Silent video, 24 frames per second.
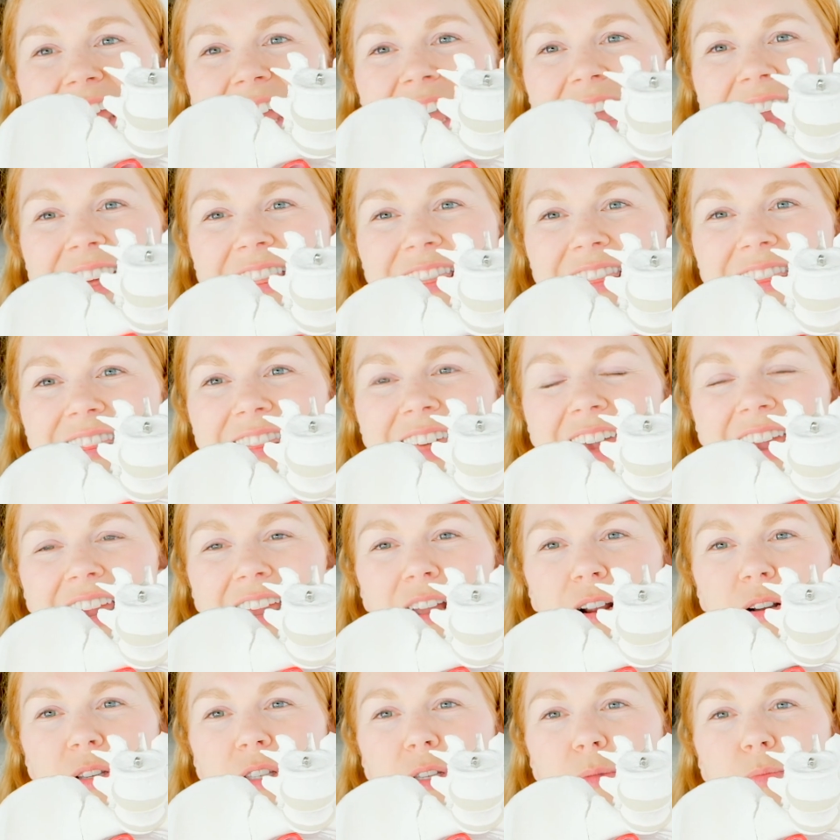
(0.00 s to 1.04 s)
And they
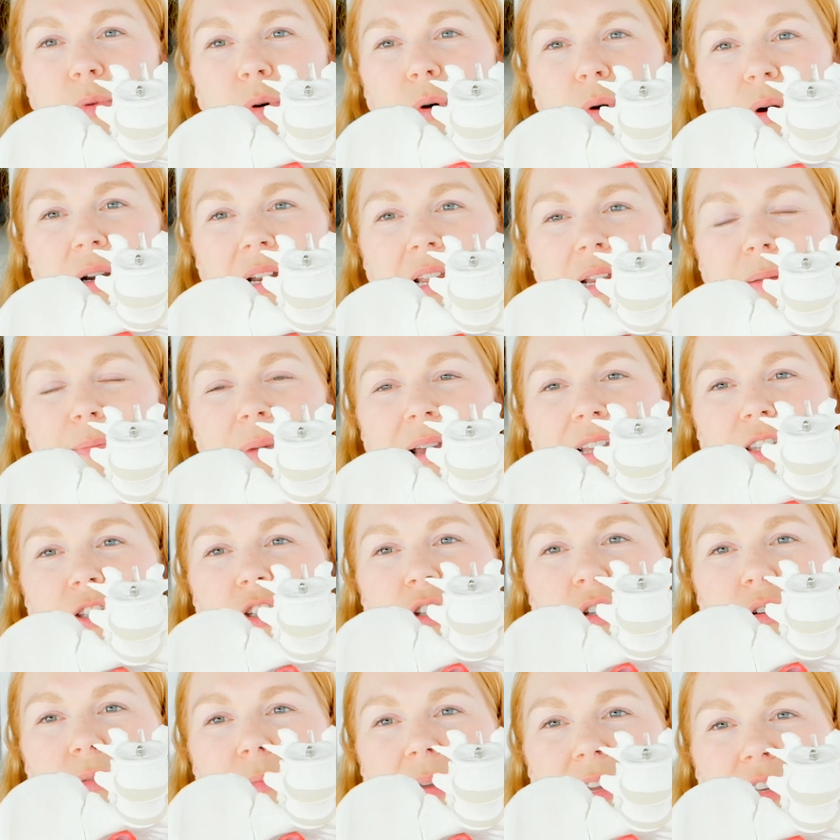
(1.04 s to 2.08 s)
are supported by
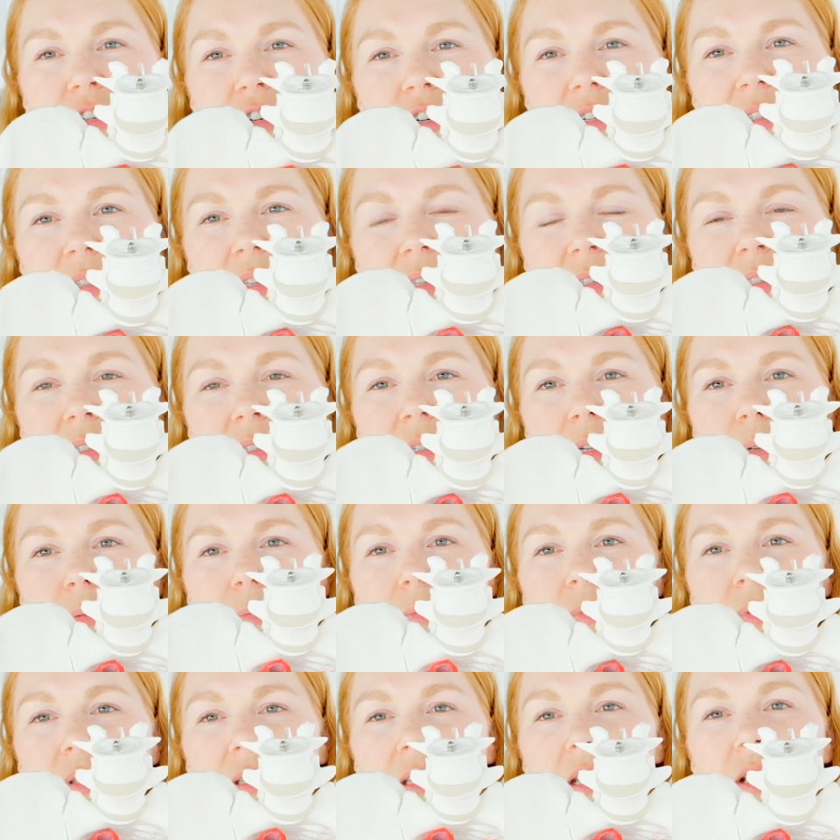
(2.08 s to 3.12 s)
two major
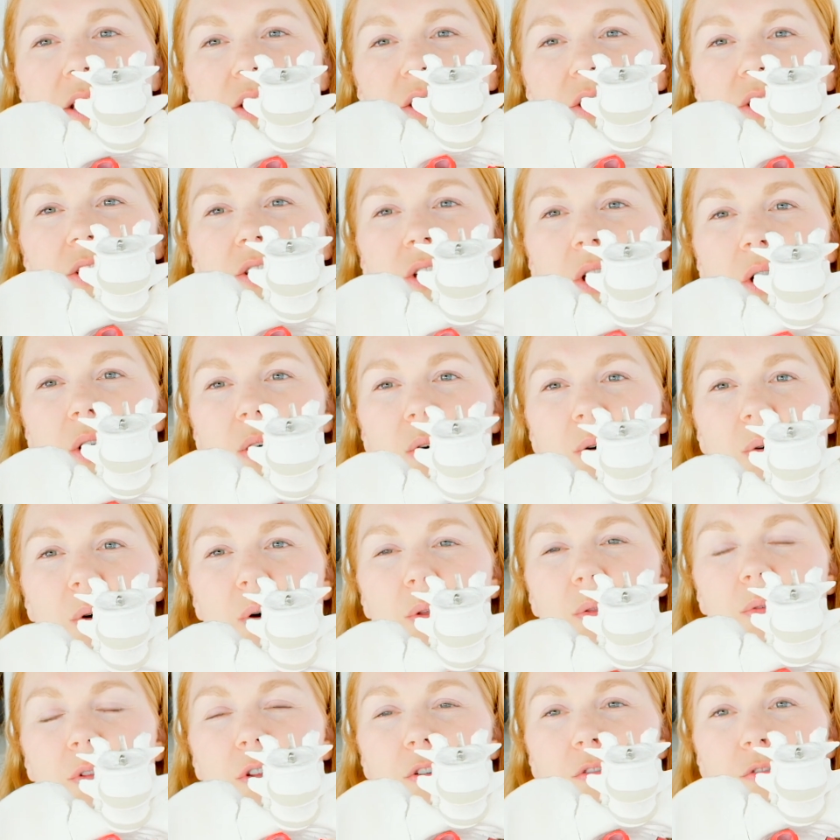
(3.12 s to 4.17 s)
systems. So
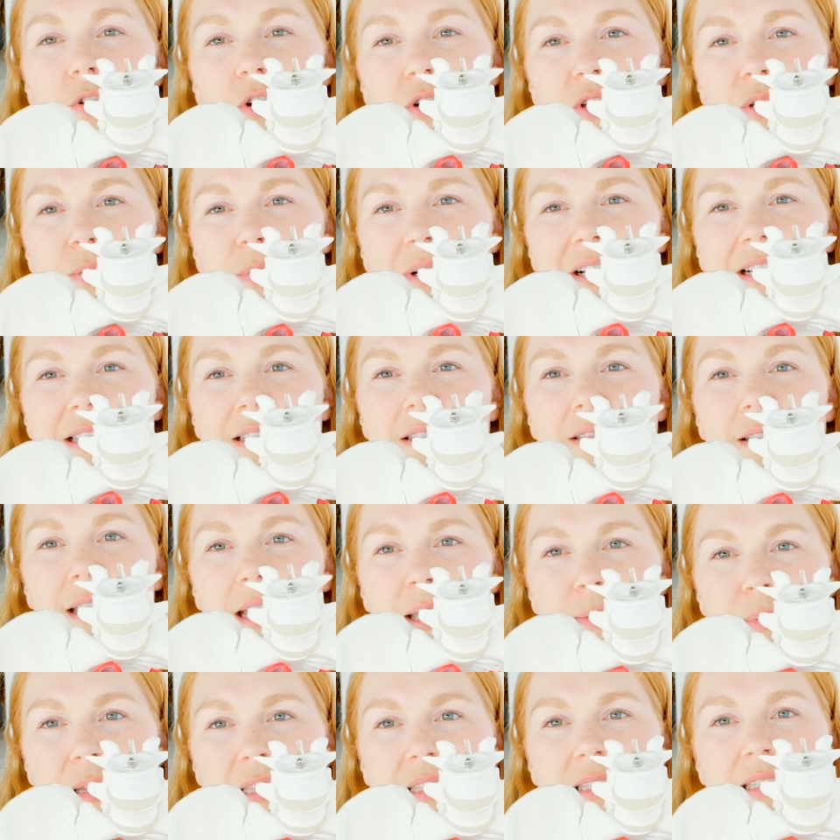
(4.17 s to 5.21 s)
the first one is
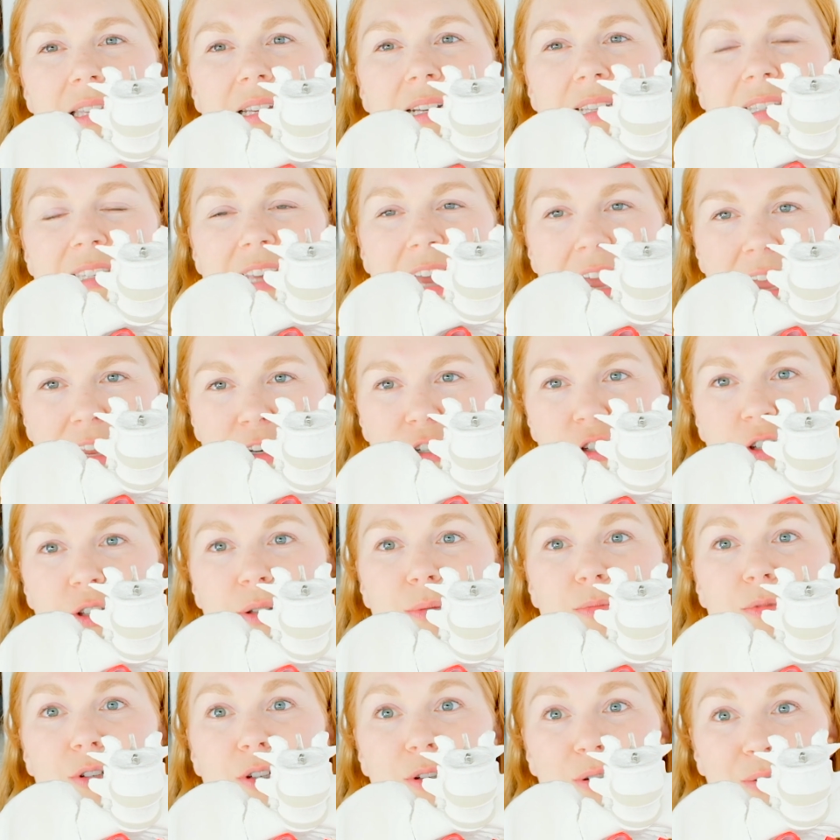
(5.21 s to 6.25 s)
ligaments that attach
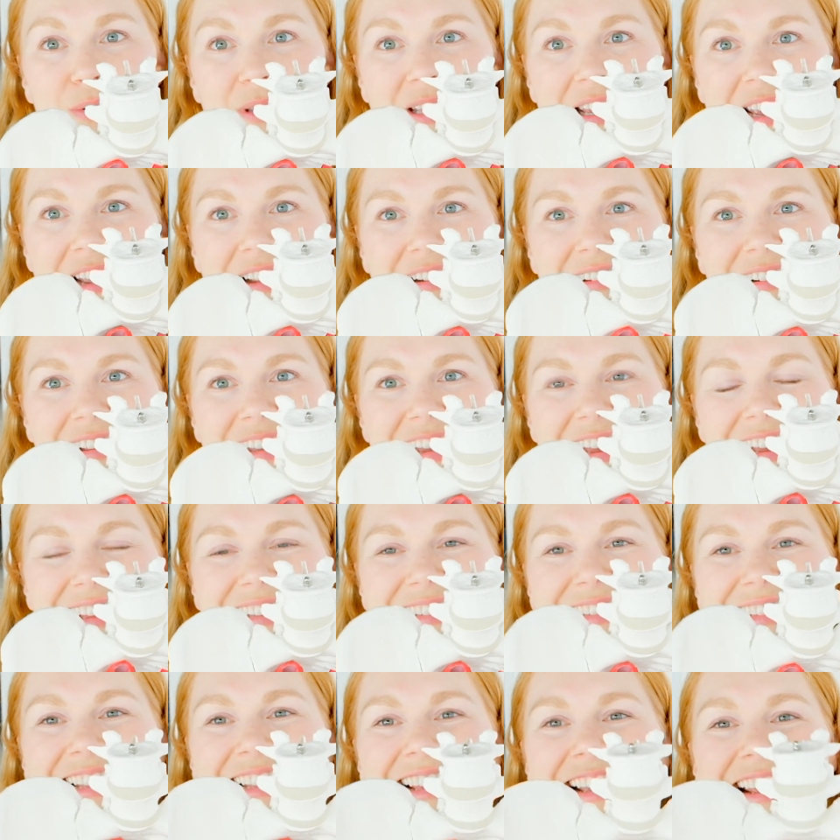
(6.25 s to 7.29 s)
them to the area.
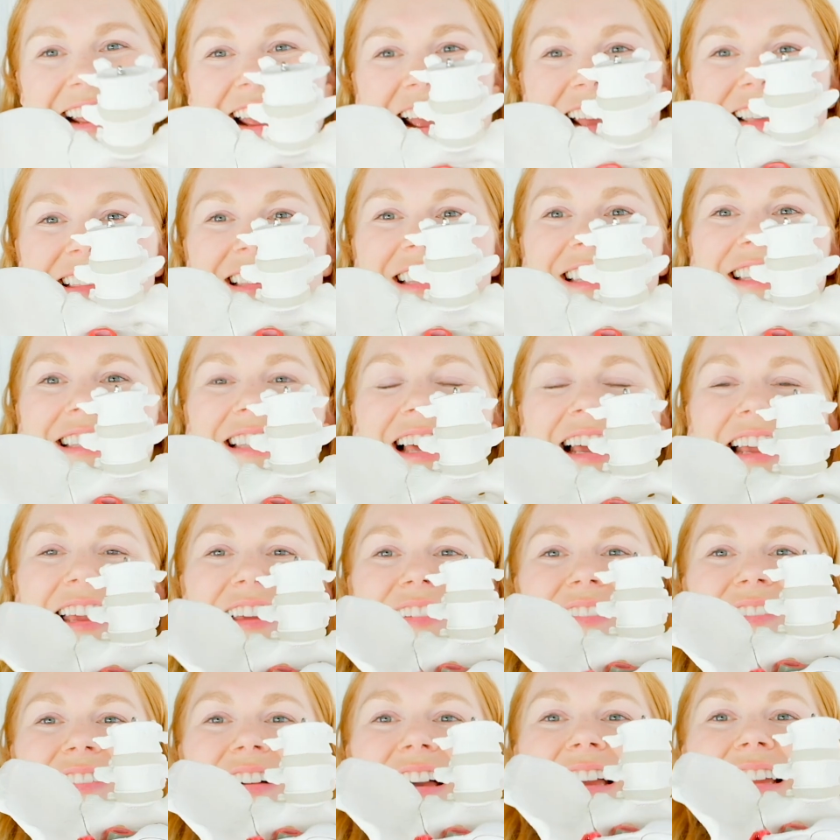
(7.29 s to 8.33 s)
And the
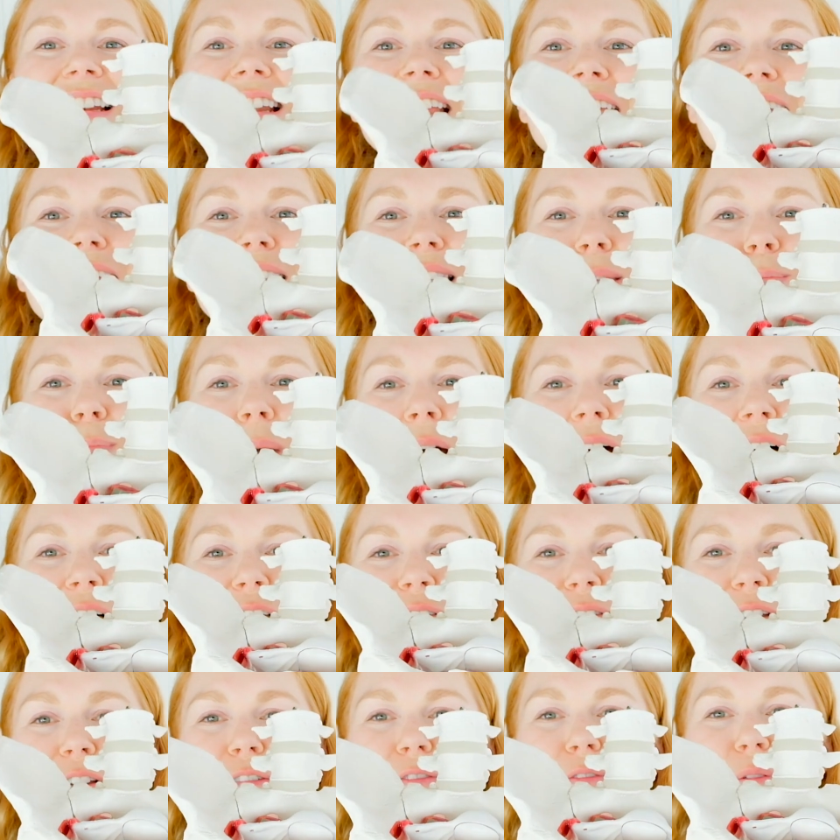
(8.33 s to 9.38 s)
second one is
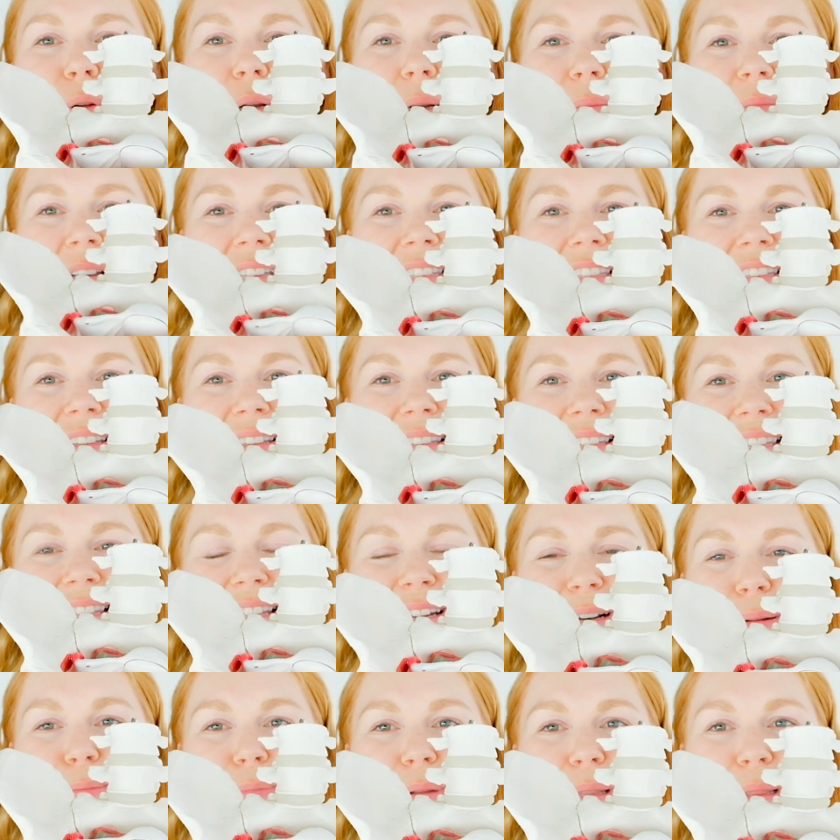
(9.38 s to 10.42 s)
pelvic floor muscles that
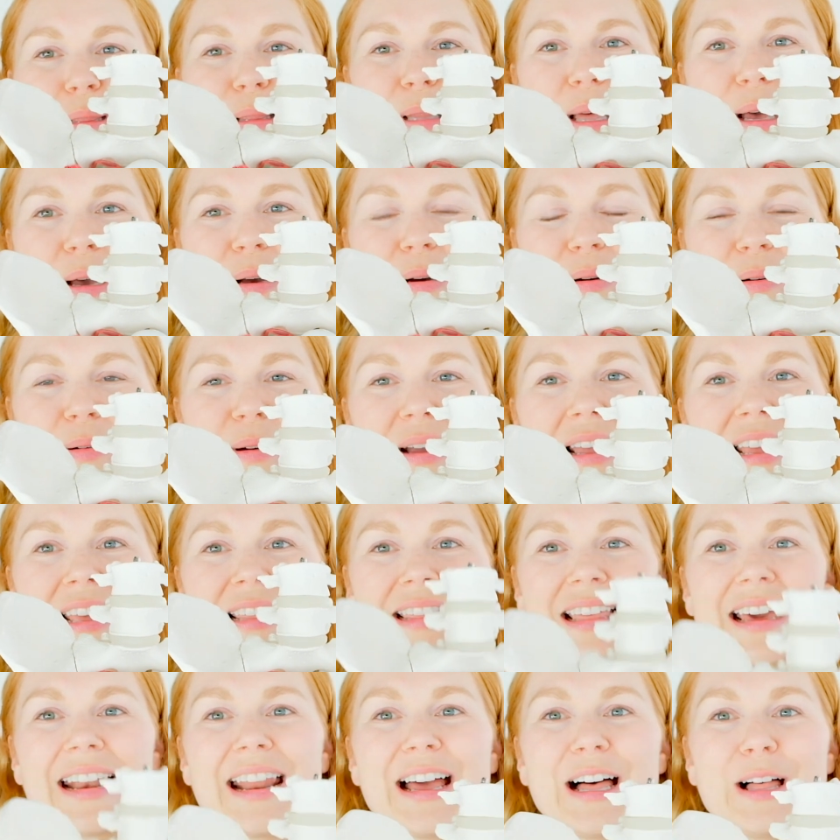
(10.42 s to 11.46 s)
are below
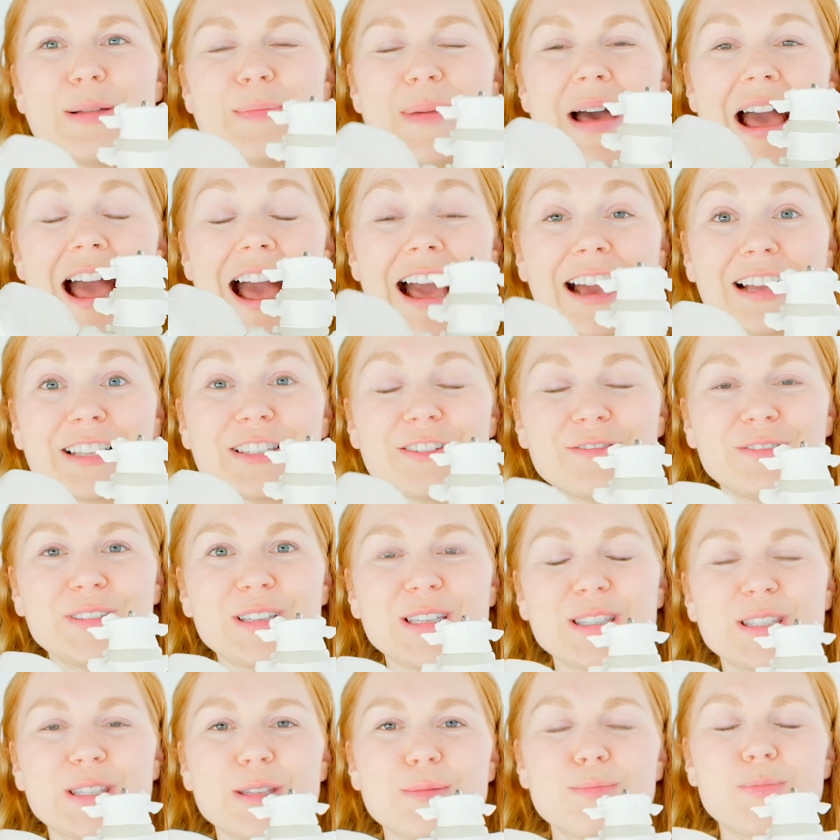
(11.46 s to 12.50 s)
that help actively
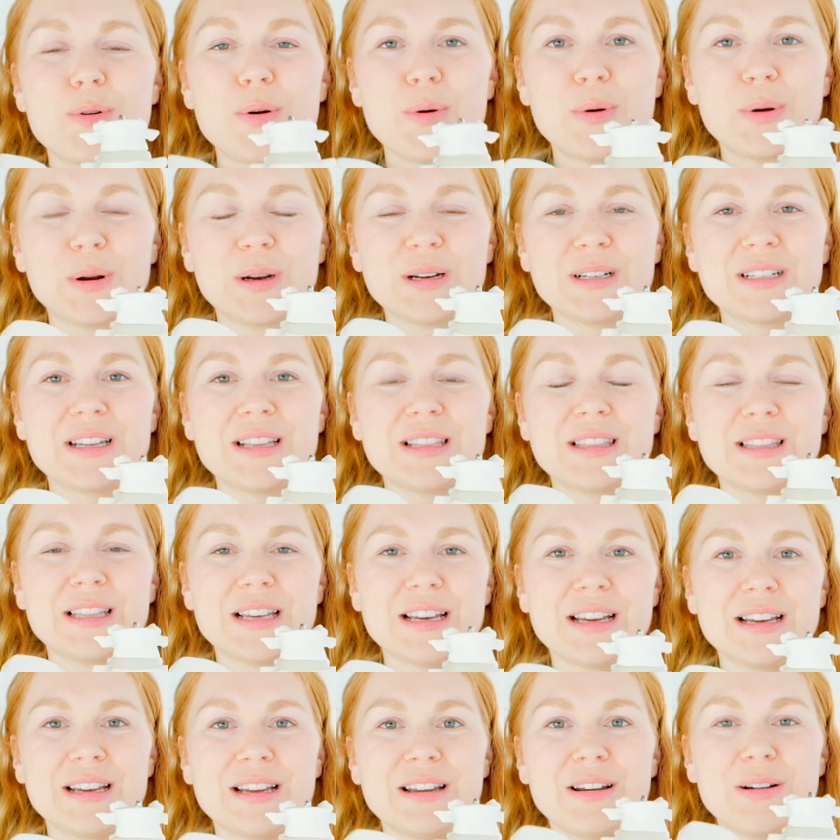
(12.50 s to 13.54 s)
support
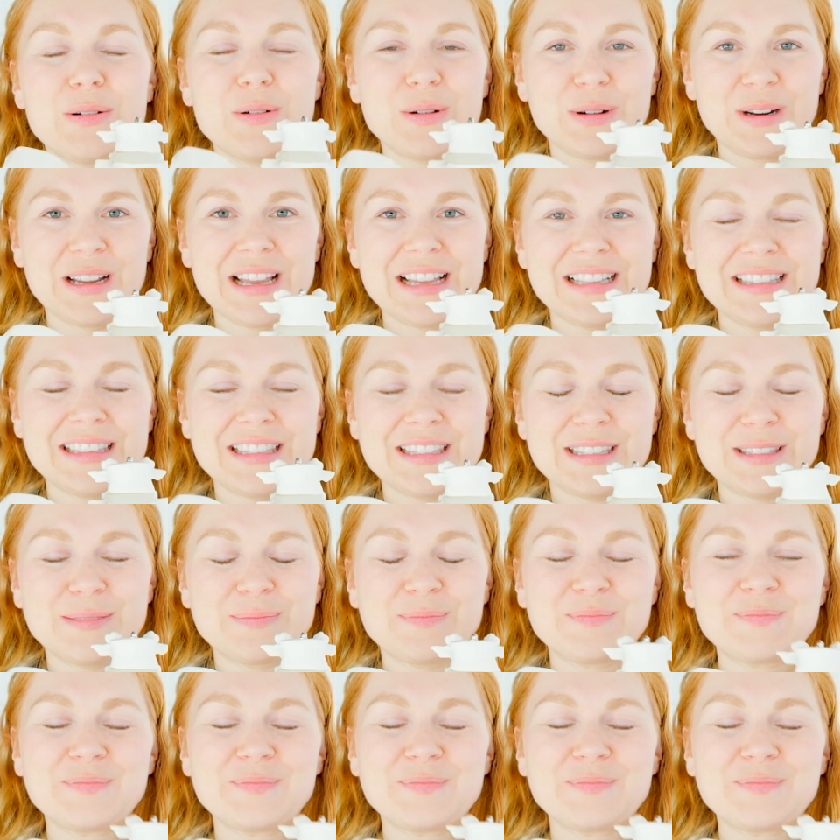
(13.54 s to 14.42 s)
the organs.